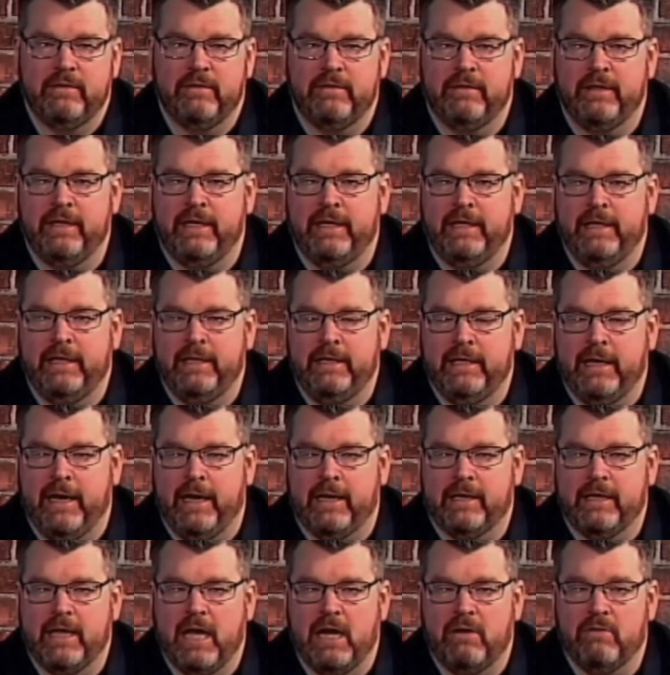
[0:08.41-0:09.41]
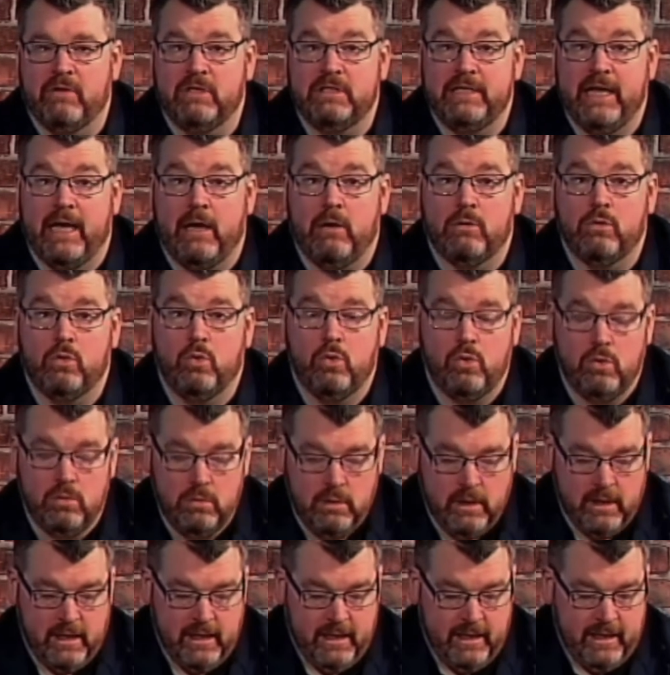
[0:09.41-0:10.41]
the current town
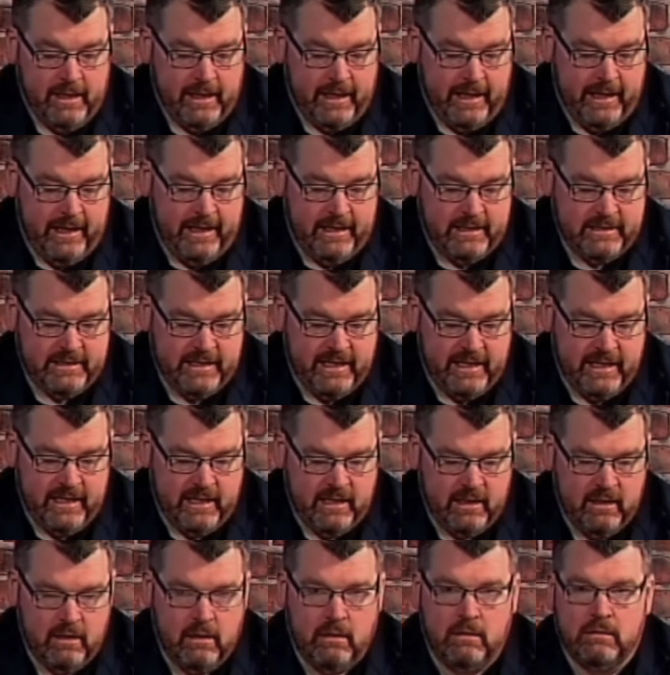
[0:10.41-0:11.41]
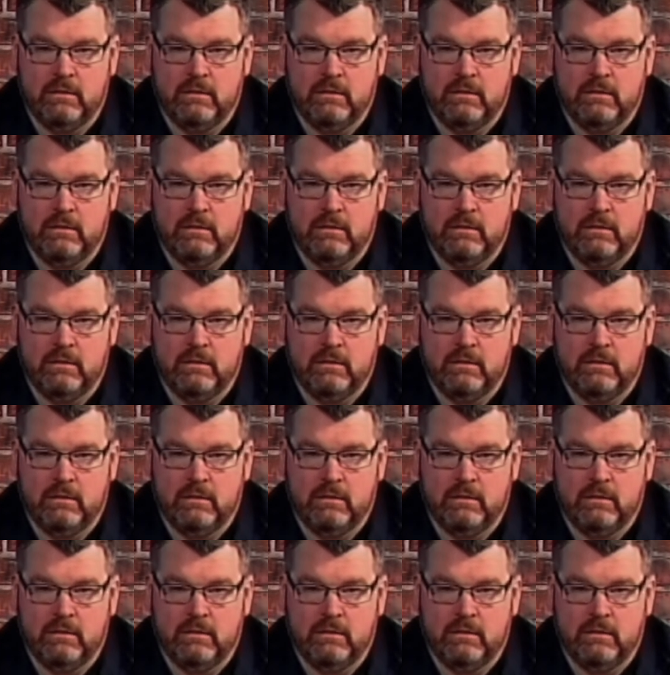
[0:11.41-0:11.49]
hall. And yeah,